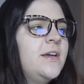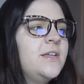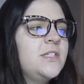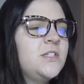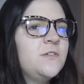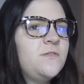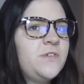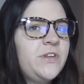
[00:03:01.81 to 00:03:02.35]

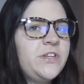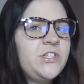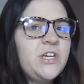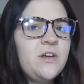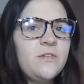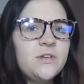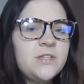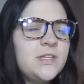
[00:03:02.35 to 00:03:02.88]
to finish
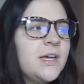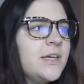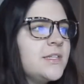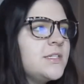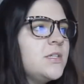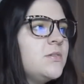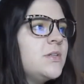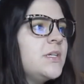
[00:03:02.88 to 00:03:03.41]
out their
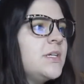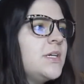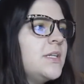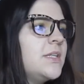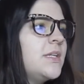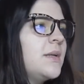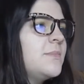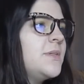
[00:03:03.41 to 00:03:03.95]
science unit, and
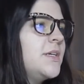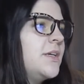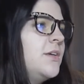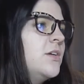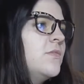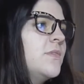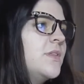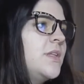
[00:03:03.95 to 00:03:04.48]
then I'm
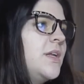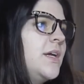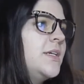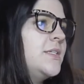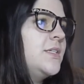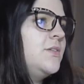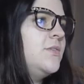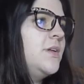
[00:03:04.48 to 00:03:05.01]
taking over the
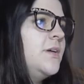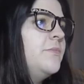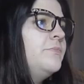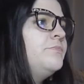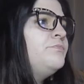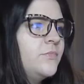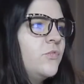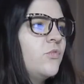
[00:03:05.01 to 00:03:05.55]
next unit.
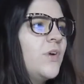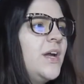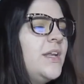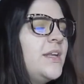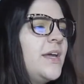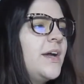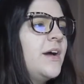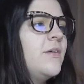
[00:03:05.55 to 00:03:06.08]
Right
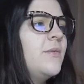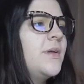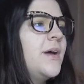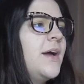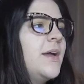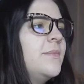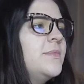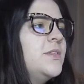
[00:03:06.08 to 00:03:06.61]
now what
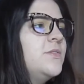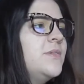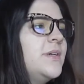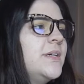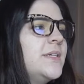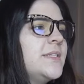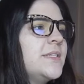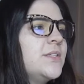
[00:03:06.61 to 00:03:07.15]
I am
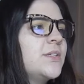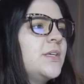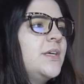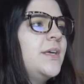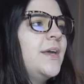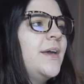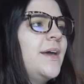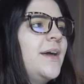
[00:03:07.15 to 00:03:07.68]
doing is
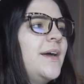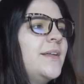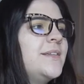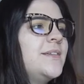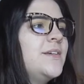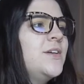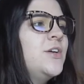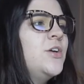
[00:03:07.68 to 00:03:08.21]
looking at
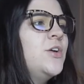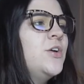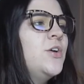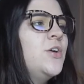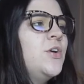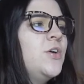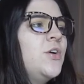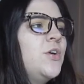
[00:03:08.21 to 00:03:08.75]

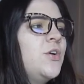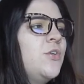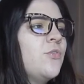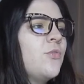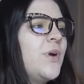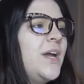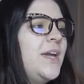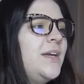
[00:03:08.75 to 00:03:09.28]

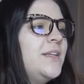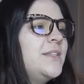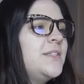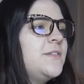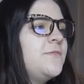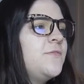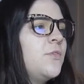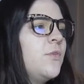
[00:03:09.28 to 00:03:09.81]

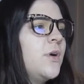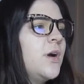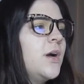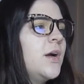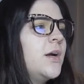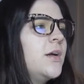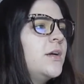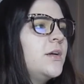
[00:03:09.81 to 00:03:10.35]
grades
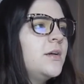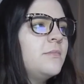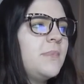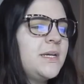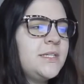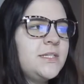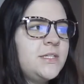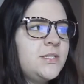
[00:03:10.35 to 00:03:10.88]
for
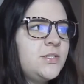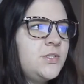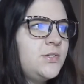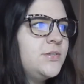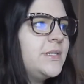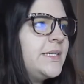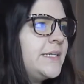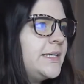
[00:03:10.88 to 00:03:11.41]
my
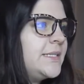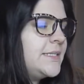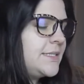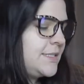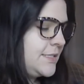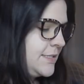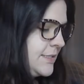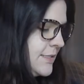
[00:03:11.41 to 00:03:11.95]

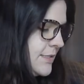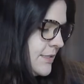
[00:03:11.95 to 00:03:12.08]
students